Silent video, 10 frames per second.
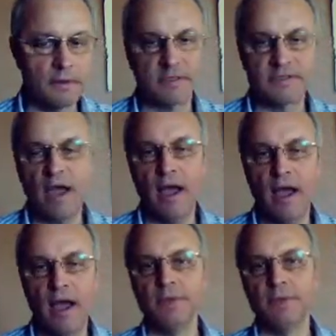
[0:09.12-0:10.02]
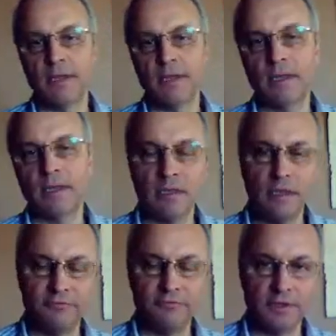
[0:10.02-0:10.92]
because I've been making a
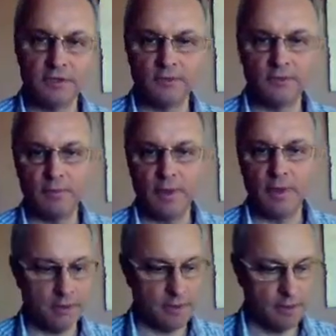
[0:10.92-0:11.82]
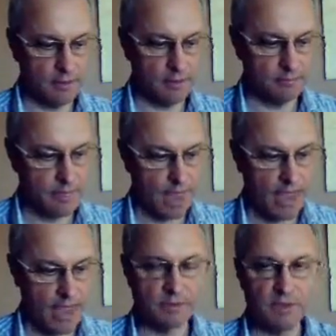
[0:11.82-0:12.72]
lot of videos about
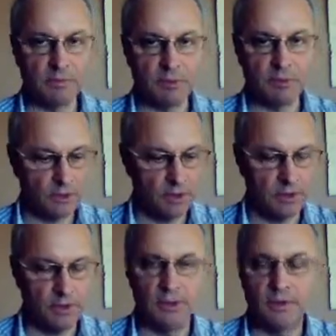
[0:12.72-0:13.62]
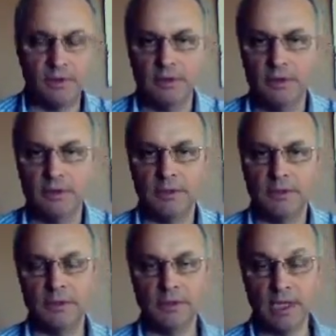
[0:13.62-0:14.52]
asking people to
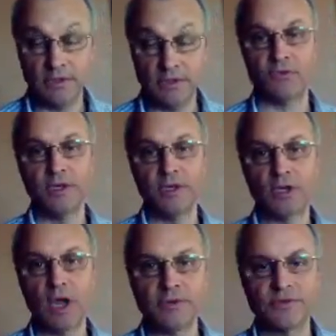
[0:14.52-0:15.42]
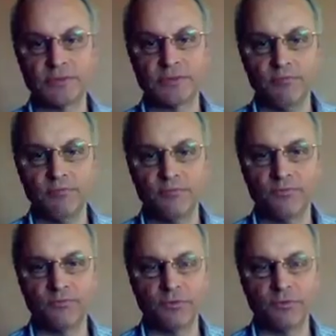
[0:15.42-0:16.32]
get screenshots
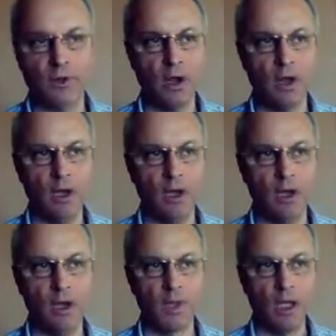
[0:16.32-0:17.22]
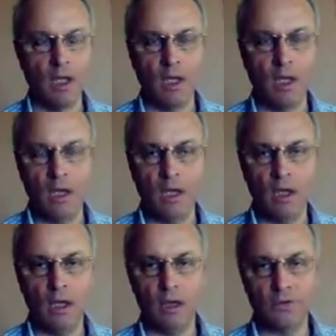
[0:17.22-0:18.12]
for
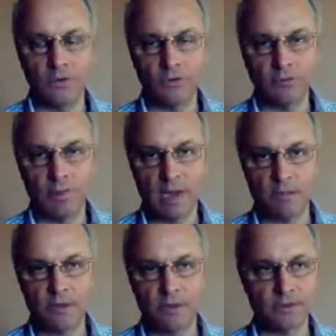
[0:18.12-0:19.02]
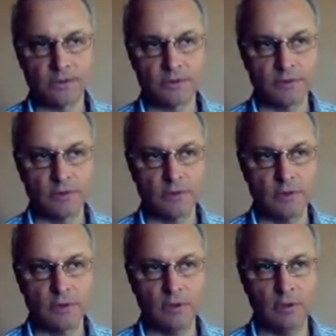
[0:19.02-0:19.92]
the newspapers
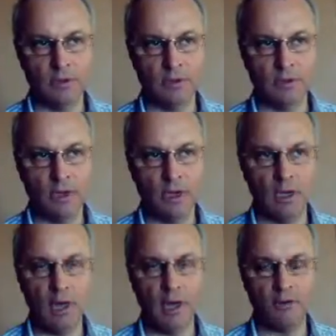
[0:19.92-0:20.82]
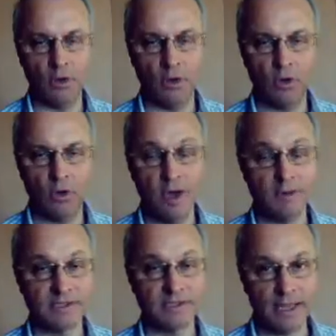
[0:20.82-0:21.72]
about
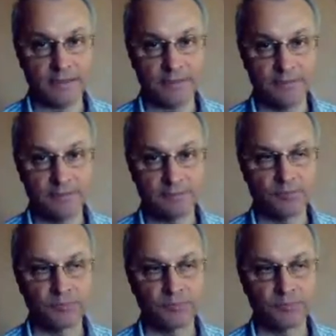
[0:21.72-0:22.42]
Obama's election,